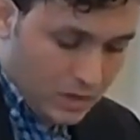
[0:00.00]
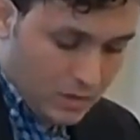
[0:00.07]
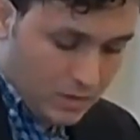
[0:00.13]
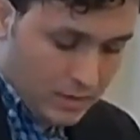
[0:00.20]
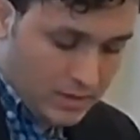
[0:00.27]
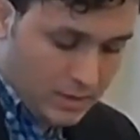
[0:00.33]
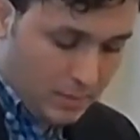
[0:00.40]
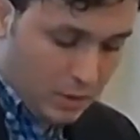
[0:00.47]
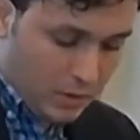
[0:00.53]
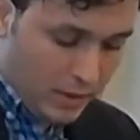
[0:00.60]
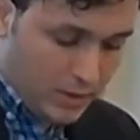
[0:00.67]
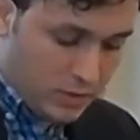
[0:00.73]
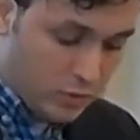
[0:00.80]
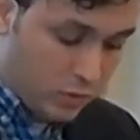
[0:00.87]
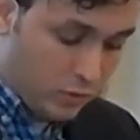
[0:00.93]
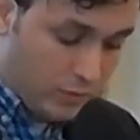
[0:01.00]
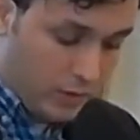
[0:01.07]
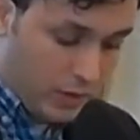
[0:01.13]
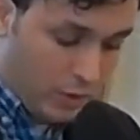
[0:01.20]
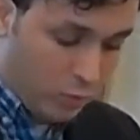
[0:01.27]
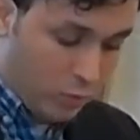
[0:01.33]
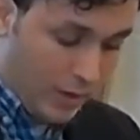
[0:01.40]
These simulations
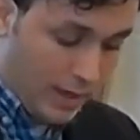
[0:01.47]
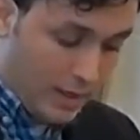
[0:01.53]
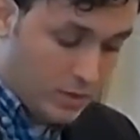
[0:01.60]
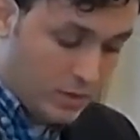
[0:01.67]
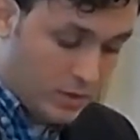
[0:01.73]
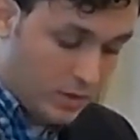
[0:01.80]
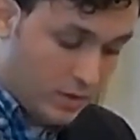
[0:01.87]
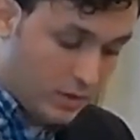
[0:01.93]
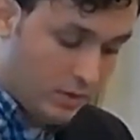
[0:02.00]
reveal a range